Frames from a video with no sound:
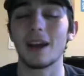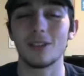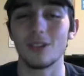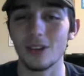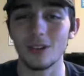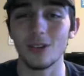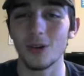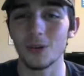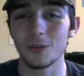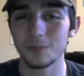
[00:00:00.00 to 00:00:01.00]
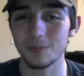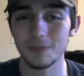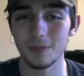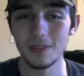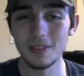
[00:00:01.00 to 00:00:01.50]
There is no
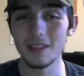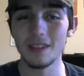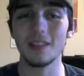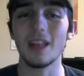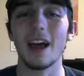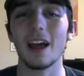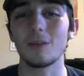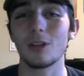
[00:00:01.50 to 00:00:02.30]
set items,